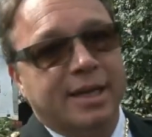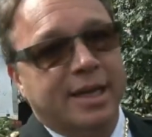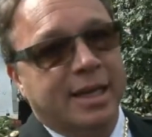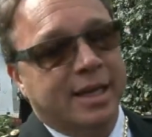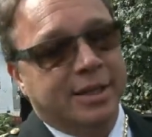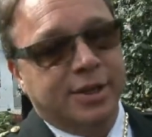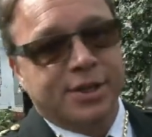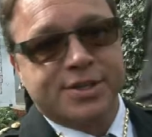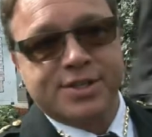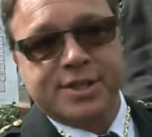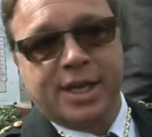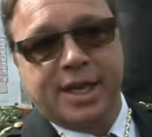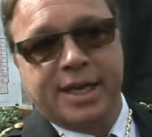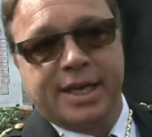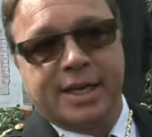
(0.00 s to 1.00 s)
it looks
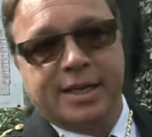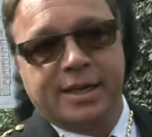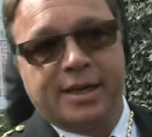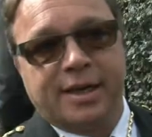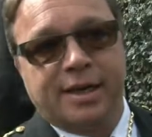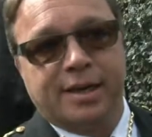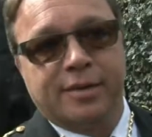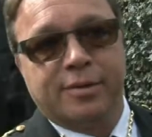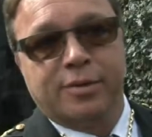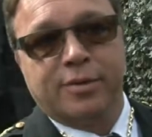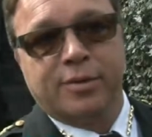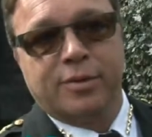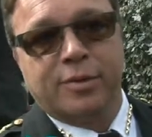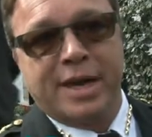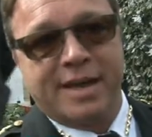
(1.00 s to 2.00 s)
like uh,
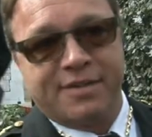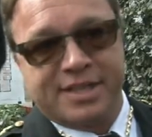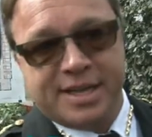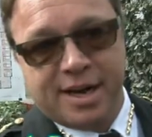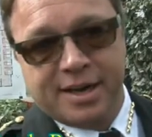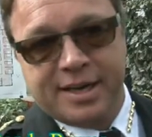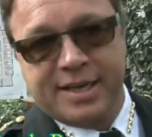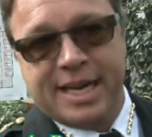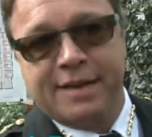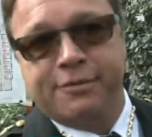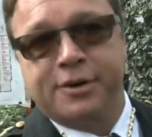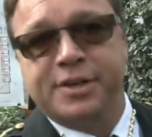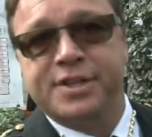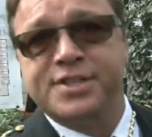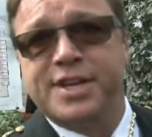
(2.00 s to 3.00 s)
we have a target date
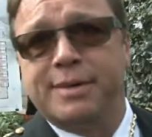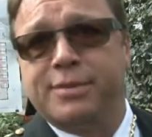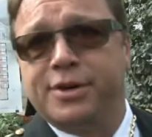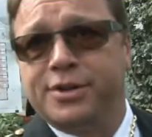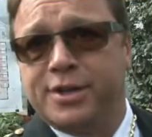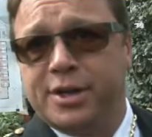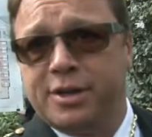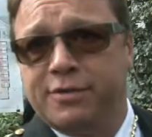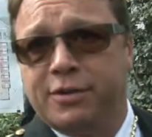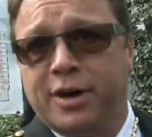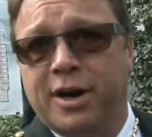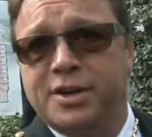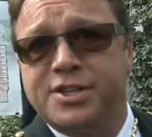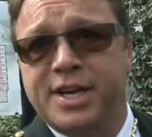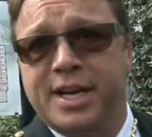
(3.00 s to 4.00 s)
for December 3rd for
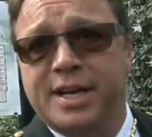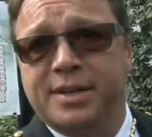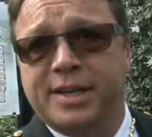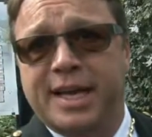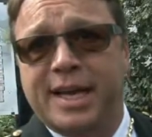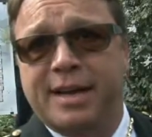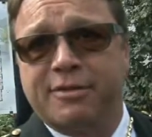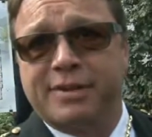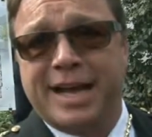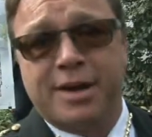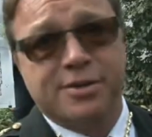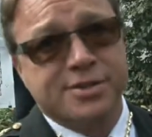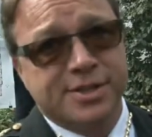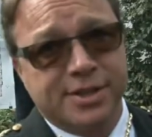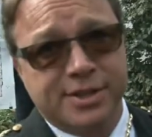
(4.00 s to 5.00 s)
our jail to have
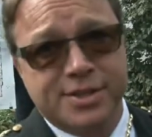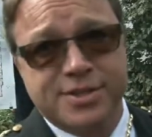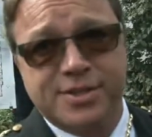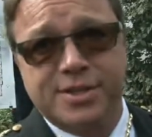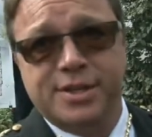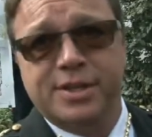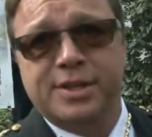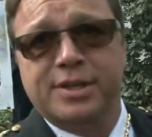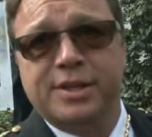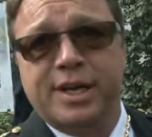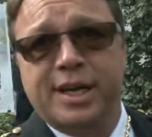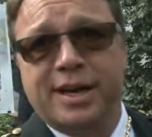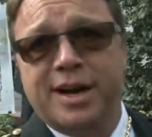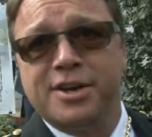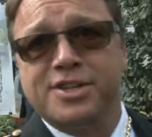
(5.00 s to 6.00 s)
counselors
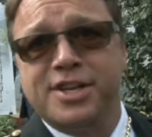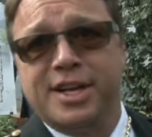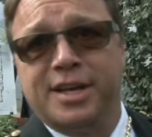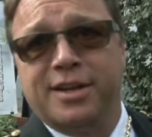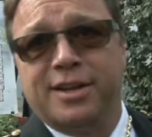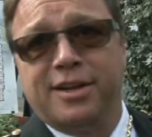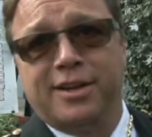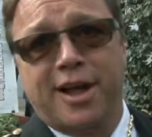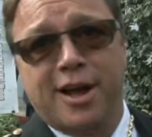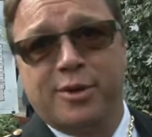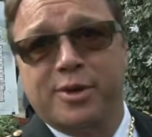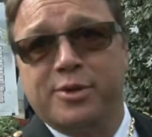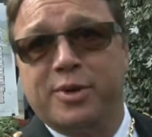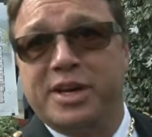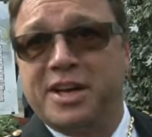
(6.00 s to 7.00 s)
in our jail, along
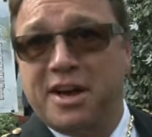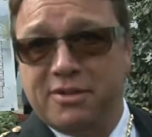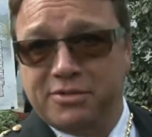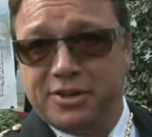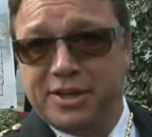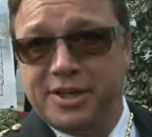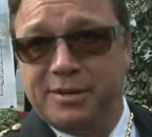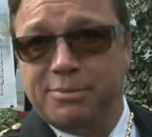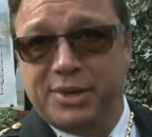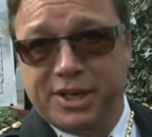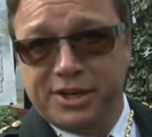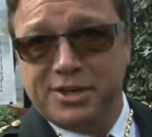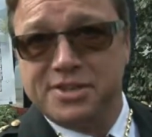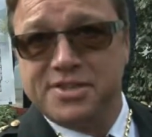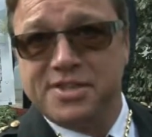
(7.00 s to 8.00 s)
with recovery
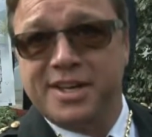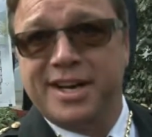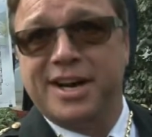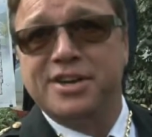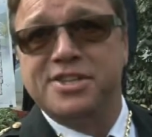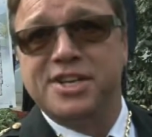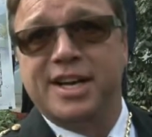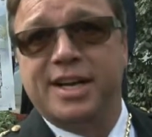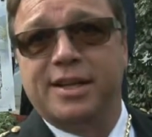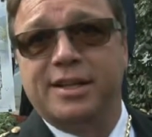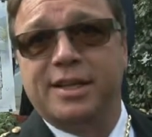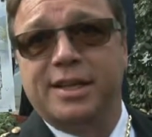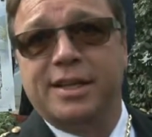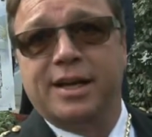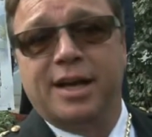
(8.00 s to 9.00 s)
peers in our jail.
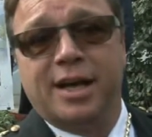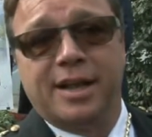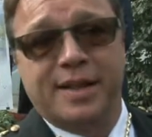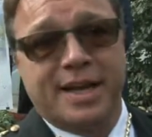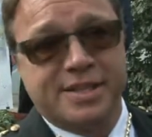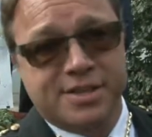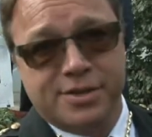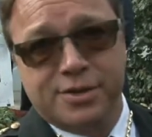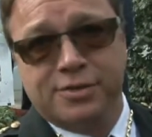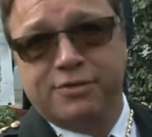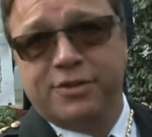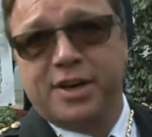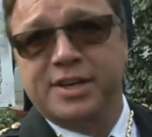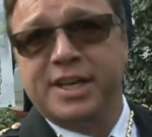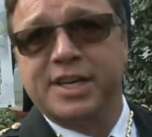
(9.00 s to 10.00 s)
Uh, that's a new
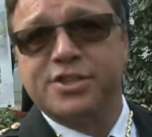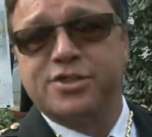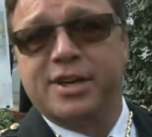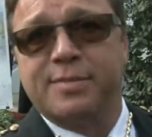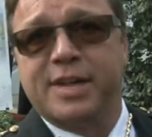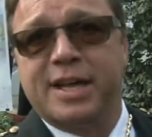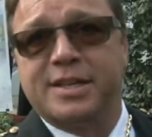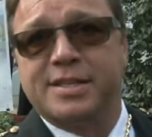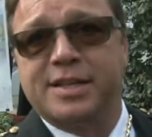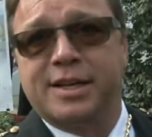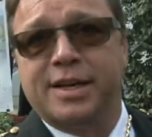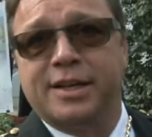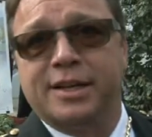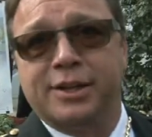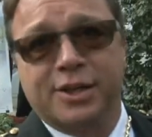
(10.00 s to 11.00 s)
funding stream that
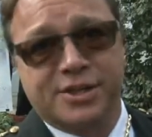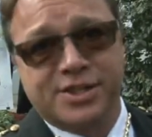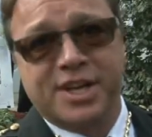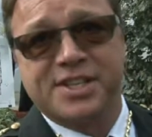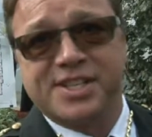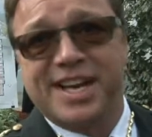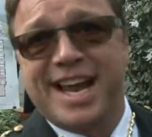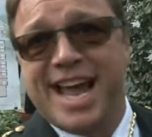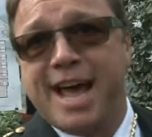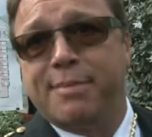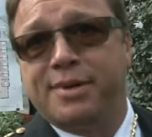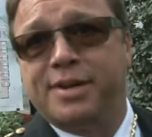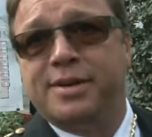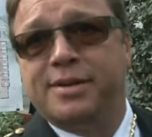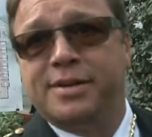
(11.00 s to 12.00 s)
uh, it looks like is going to
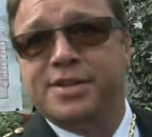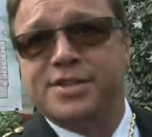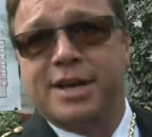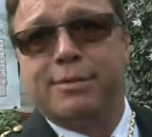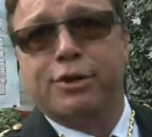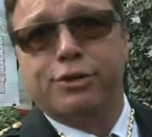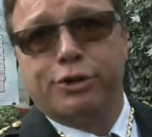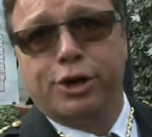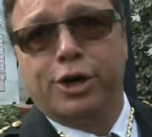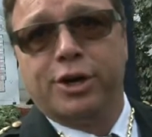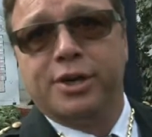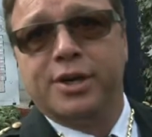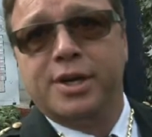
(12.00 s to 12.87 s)
happen December 3rd.